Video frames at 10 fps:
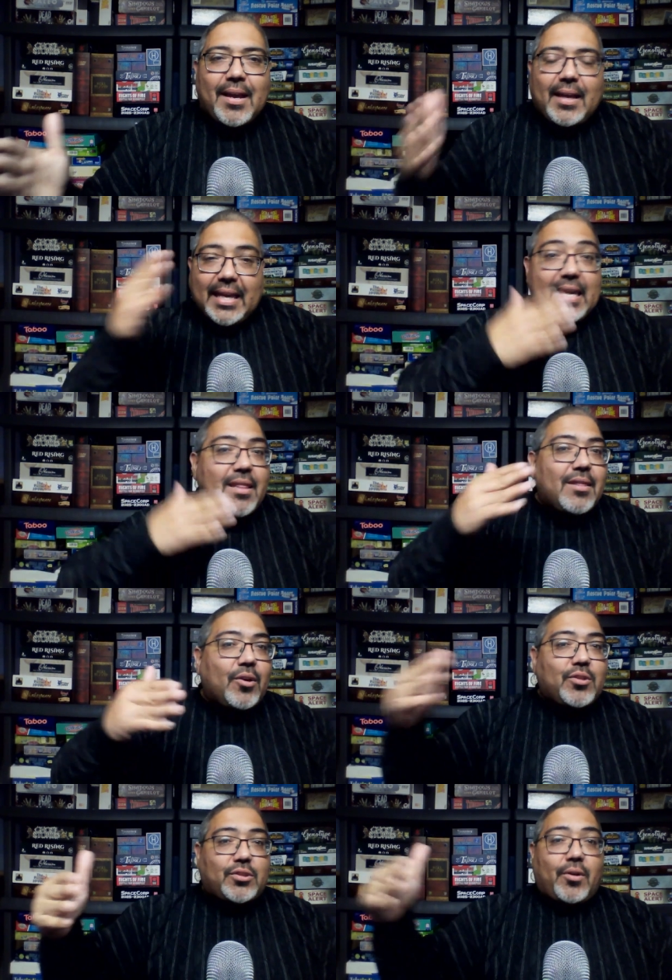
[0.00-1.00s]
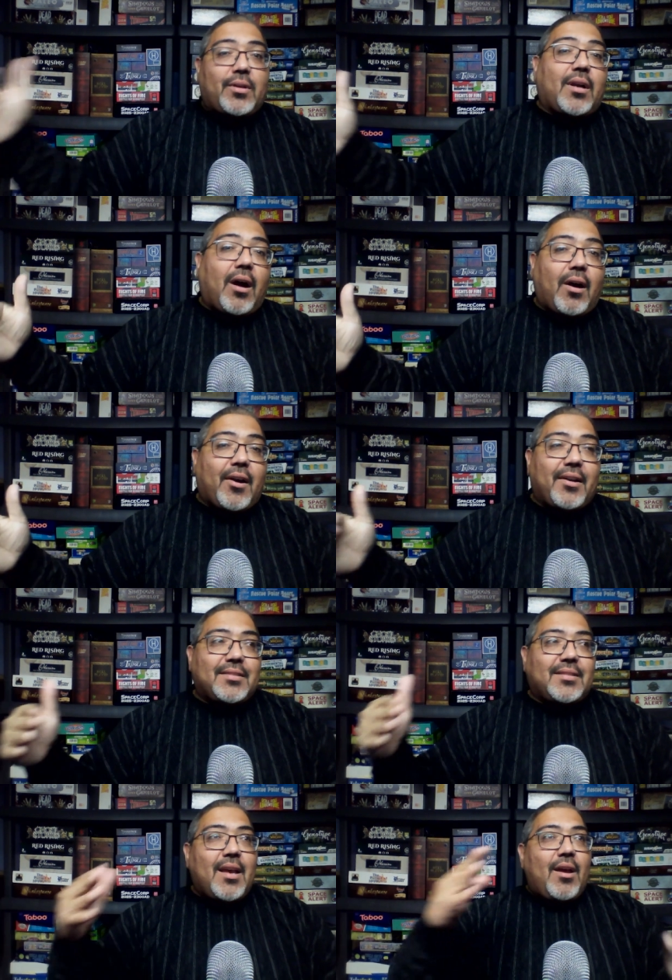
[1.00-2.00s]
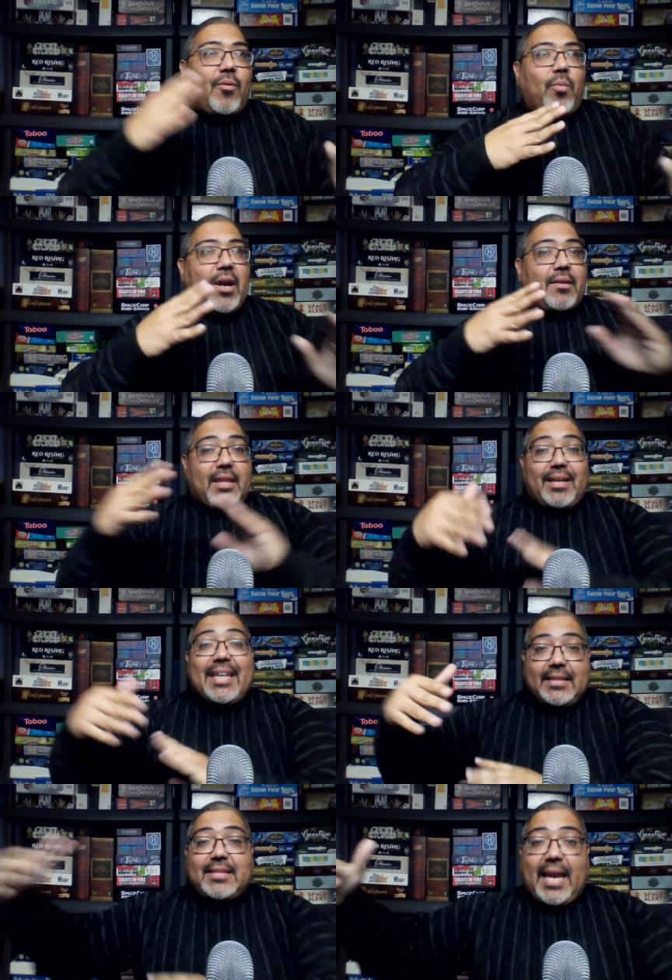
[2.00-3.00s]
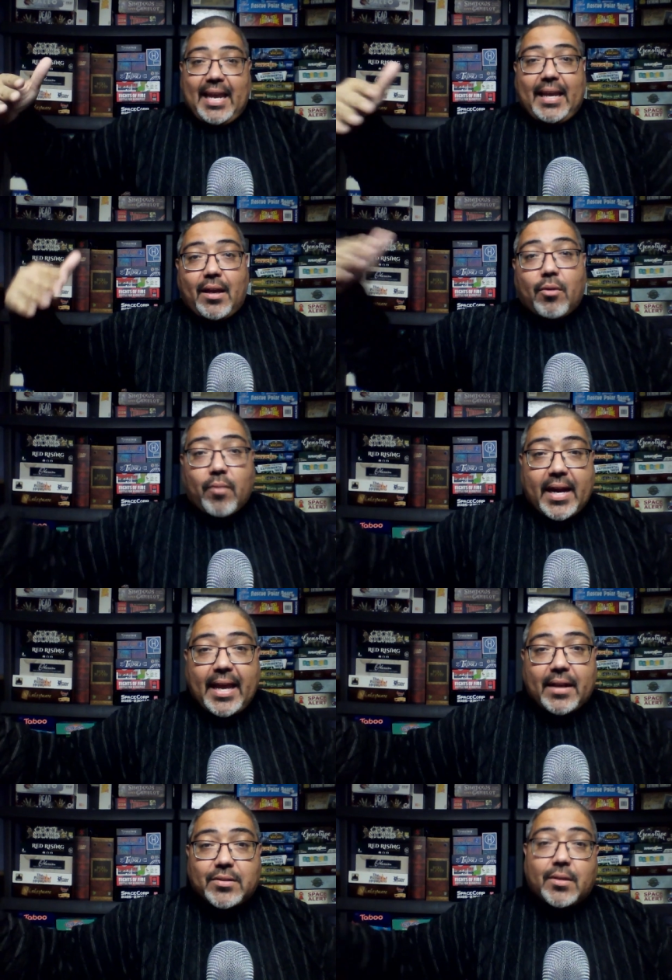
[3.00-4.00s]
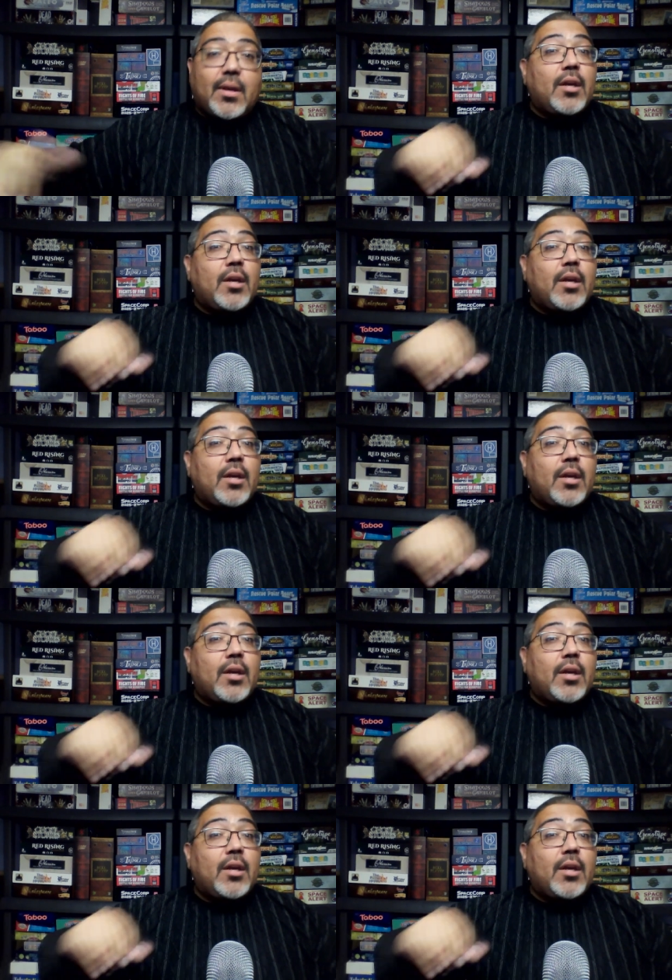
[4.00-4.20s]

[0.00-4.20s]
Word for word: in those certain cards where there is a right answer.